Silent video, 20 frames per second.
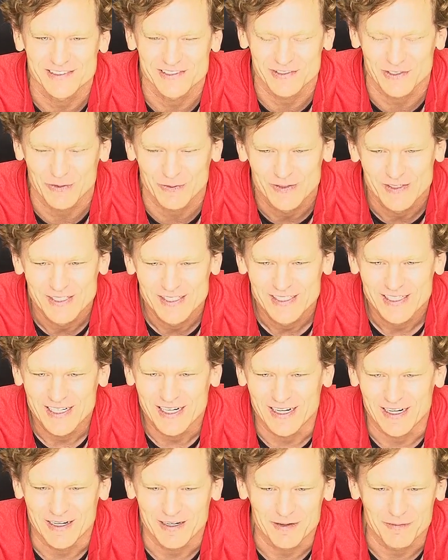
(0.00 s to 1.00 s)
So
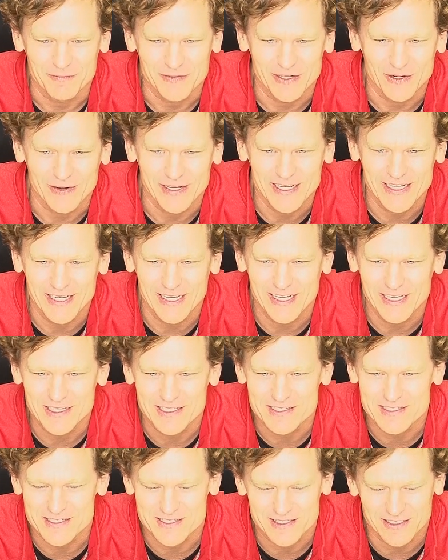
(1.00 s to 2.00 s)
um, you know, he he
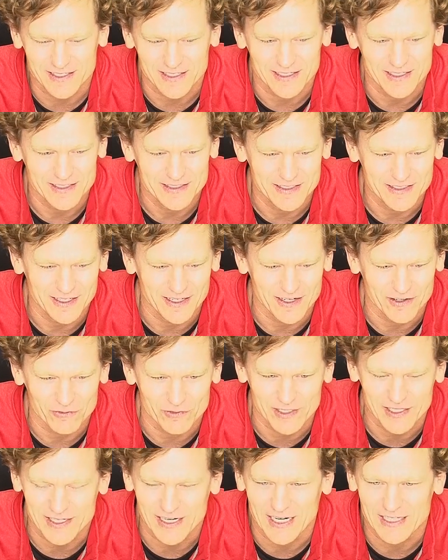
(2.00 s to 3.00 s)
has uh, done a
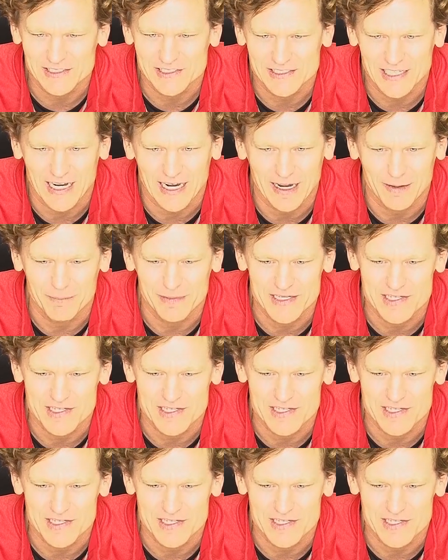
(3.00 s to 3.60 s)
really nice job.